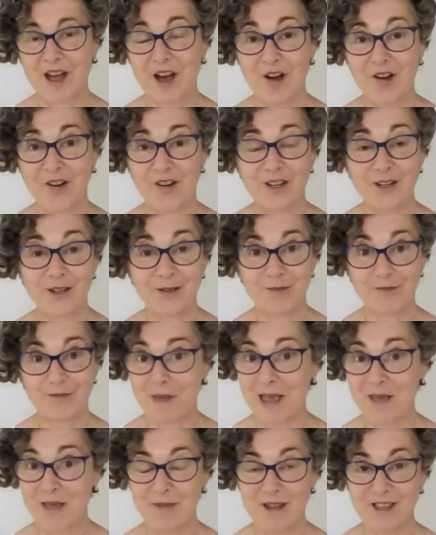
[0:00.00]
Arnica
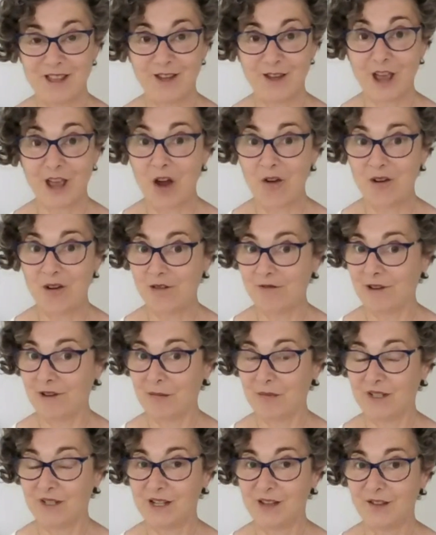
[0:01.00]
may be the only
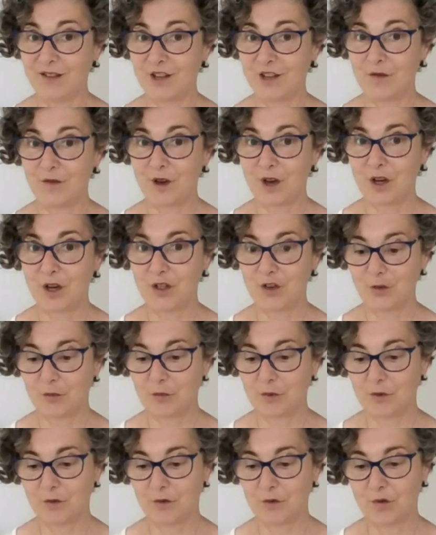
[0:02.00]
remedy that you've heard of
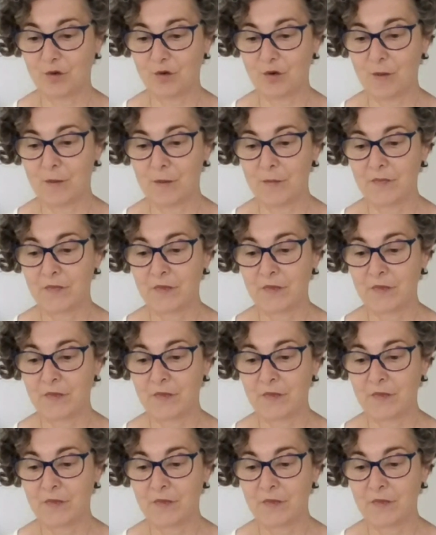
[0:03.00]
before,